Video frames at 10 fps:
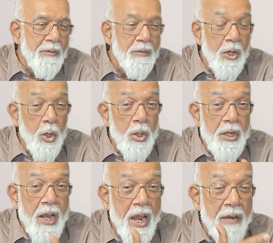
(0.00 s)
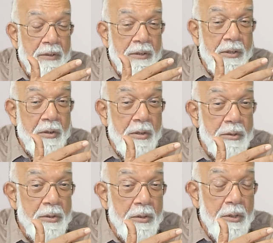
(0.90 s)
We all have
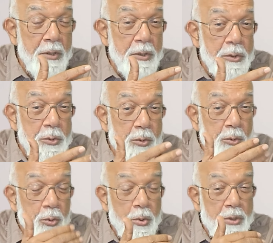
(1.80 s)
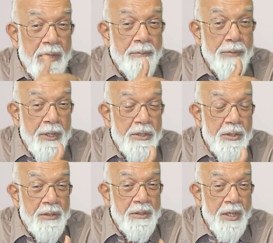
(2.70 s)
undergone. Them. So those
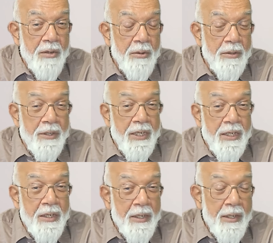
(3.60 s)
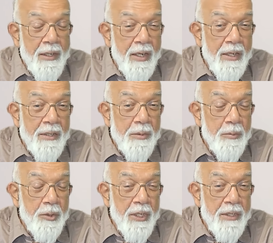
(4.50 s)
impressions are already
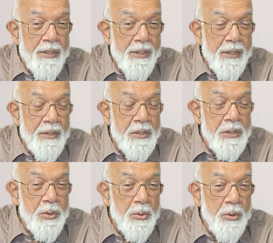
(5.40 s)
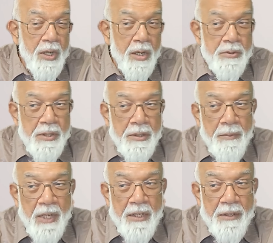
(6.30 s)
accumulated as a storehouse in
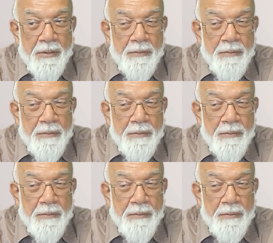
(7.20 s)
the mind.